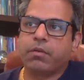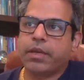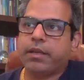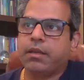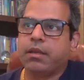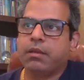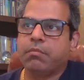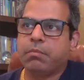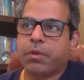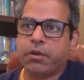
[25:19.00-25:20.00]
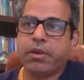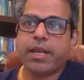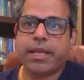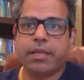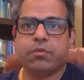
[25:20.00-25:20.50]
Okay. But
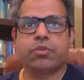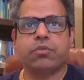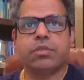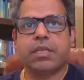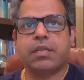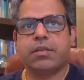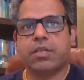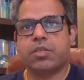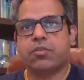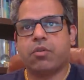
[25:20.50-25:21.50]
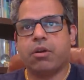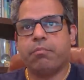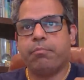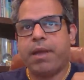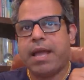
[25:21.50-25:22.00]
Mercury and Ketu shows that there's a
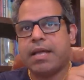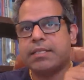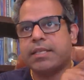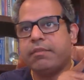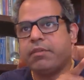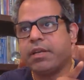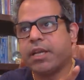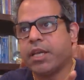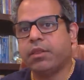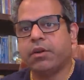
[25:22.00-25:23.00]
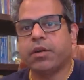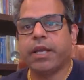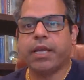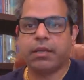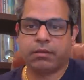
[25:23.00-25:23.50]
strong past life connection
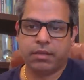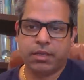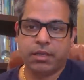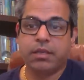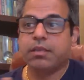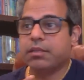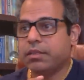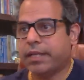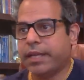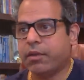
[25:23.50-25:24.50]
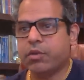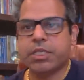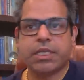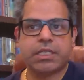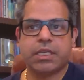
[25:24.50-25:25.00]
with learning,
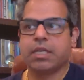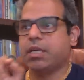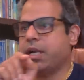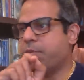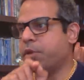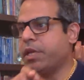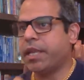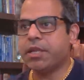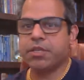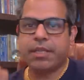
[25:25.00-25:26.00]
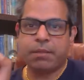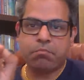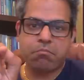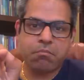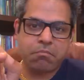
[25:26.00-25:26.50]
languages,
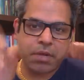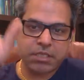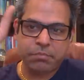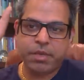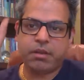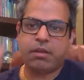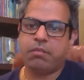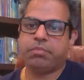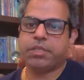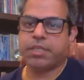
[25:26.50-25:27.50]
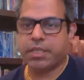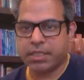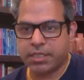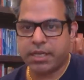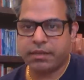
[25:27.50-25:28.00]
communication that must be
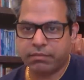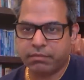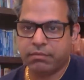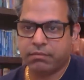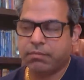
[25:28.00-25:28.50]
accomplished in this life.